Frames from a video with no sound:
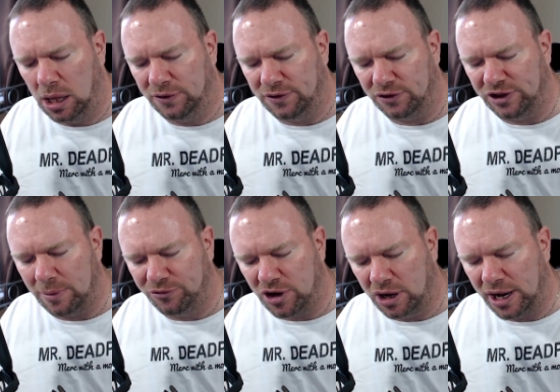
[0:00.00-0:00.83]
it's a
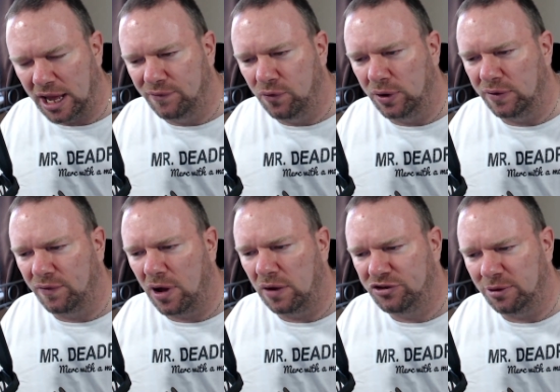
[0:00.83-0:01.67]
Snapdragon
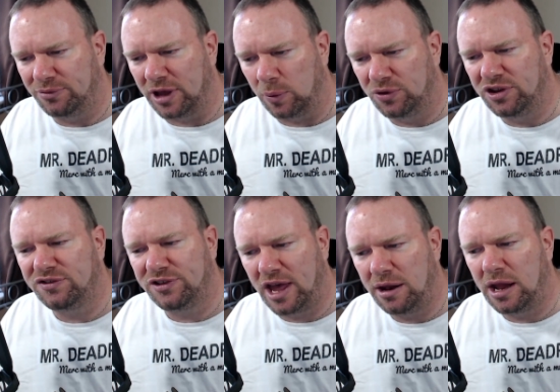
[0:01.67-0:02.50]
845 chipset, which
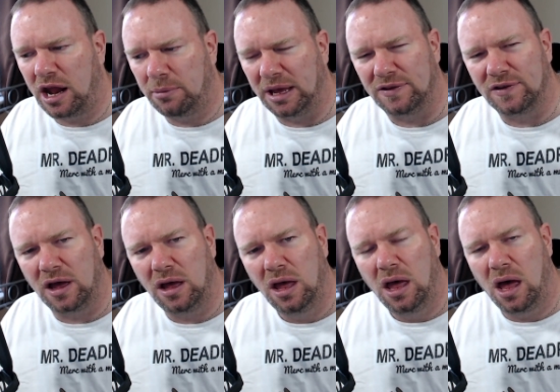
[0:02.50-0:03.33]
is
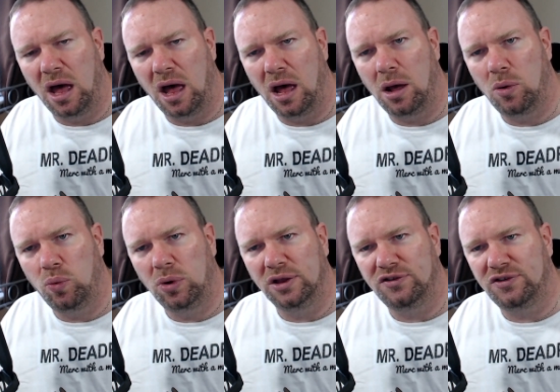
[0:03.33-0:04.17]
10nm,
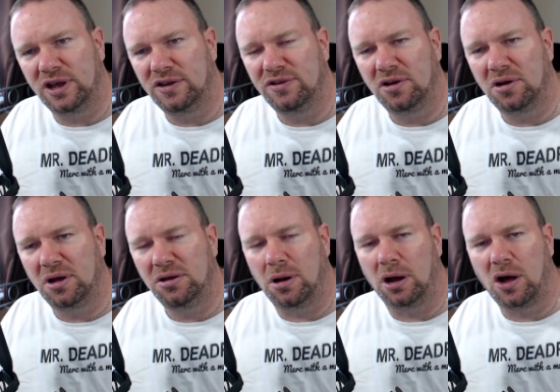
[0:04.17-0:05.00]
which is
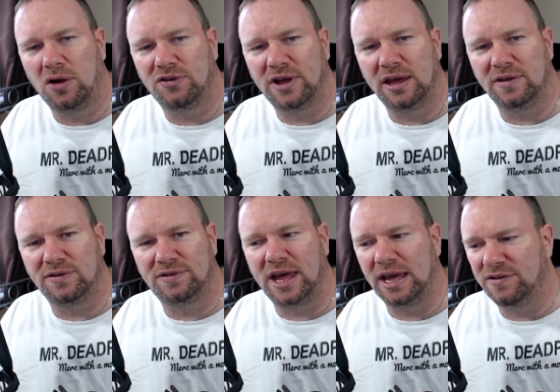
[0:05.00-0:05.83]
not, you know, I can't say
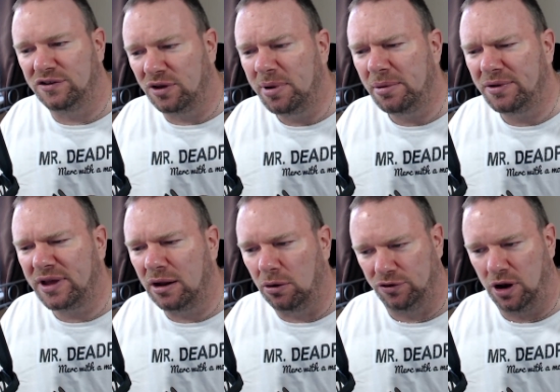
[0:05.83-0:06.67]
it's dated. Some people are
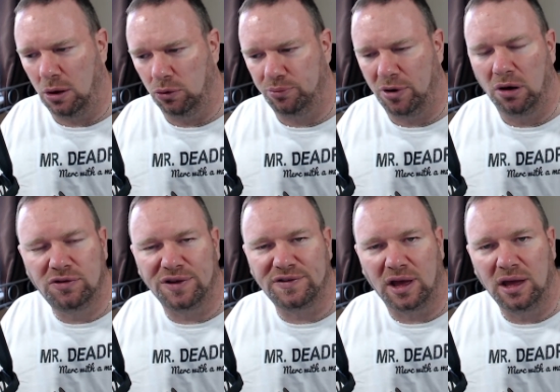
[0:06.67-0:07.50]
saying, oh, it's an old
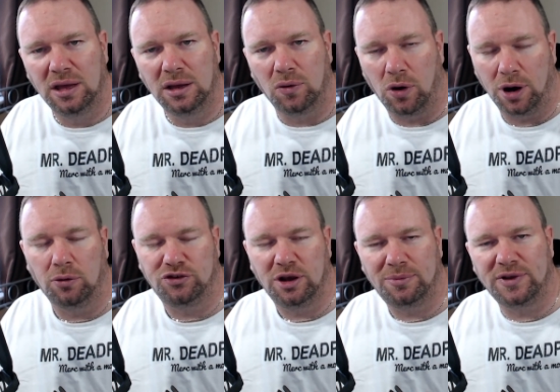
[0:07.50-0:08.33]
processor or an
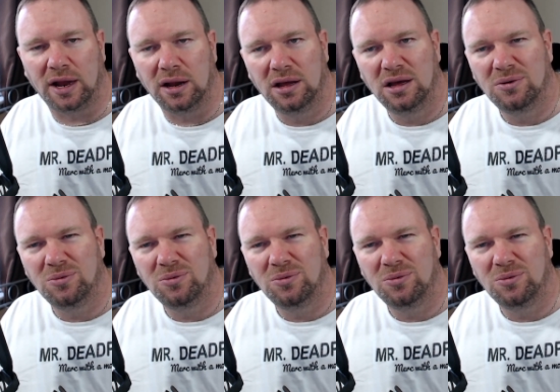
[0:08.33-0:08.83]
old chipset.